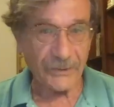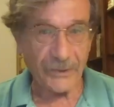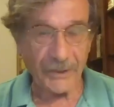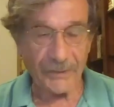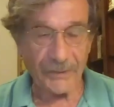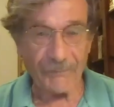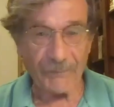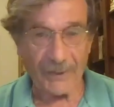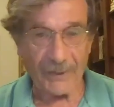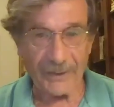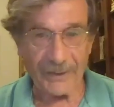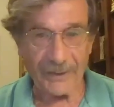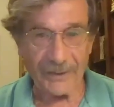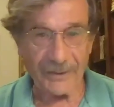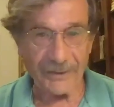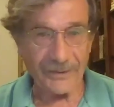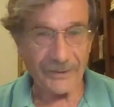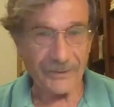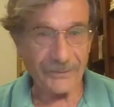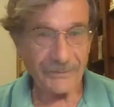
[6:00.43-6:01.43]
give any
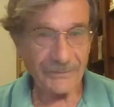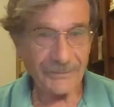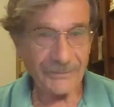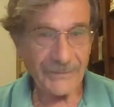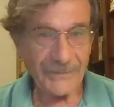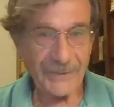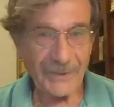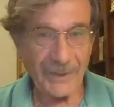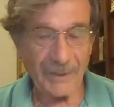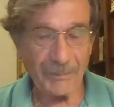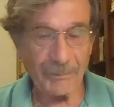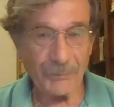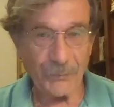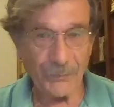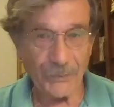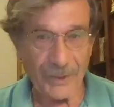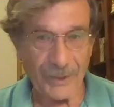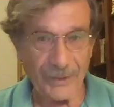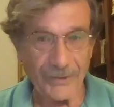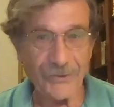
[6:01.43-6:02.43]

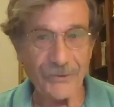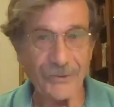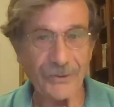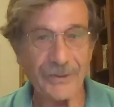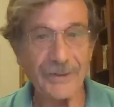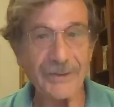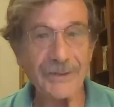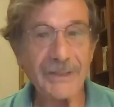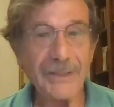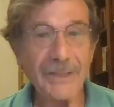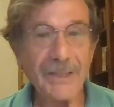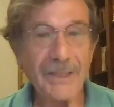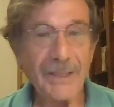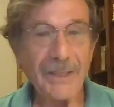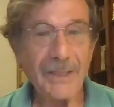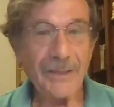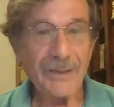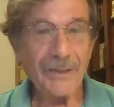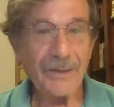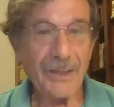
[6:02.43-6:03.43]
protection.
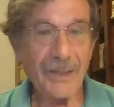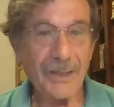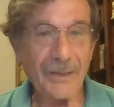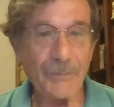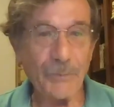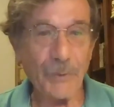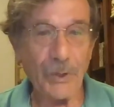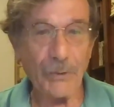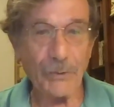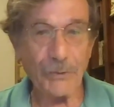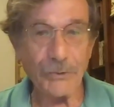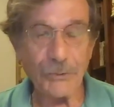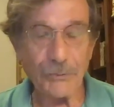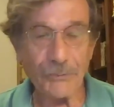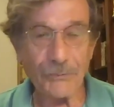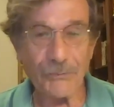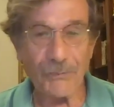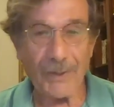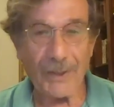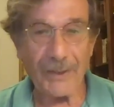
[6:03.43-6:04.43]
We also
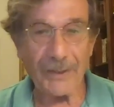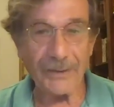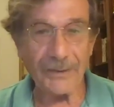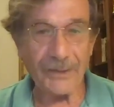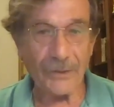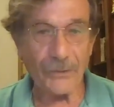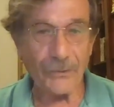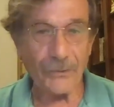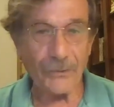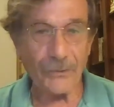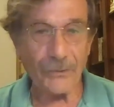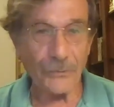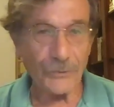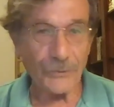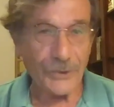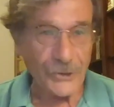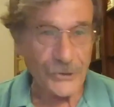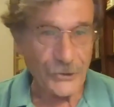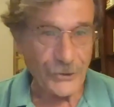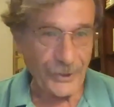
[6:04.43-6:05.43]
tried the
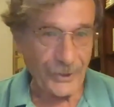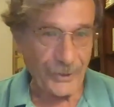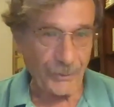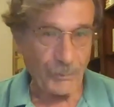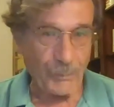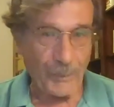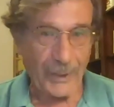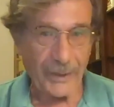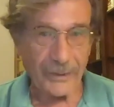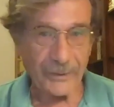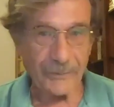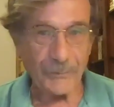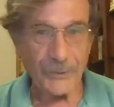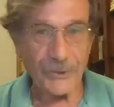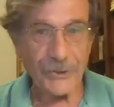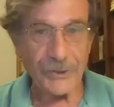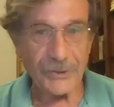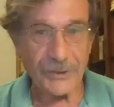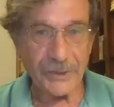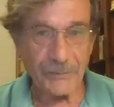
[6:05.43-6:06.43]
conditional one, which
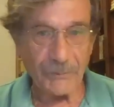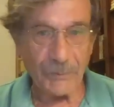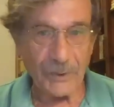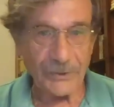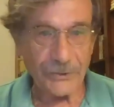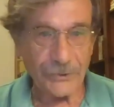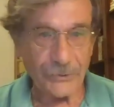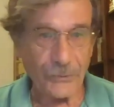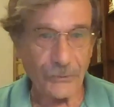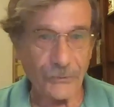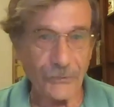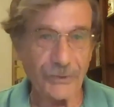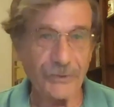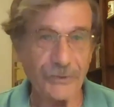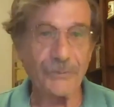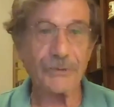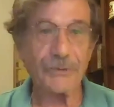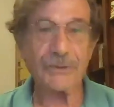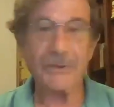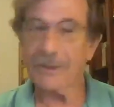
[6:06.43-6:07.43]
is the one story
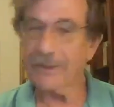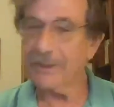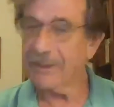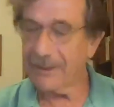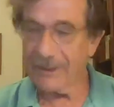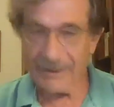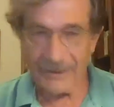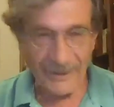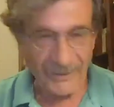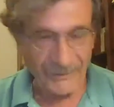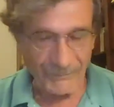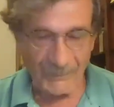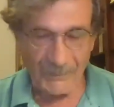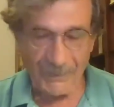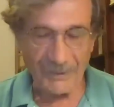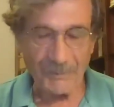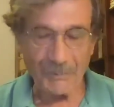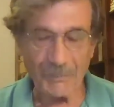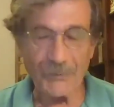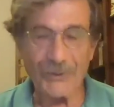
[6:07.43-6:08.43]
used, and it didn't give you
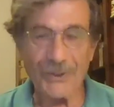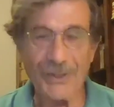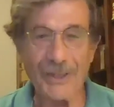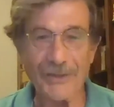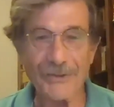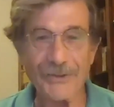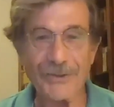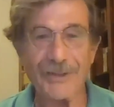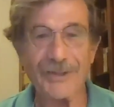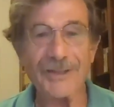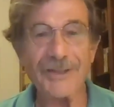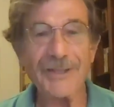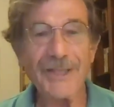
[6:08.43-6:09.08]
any protection.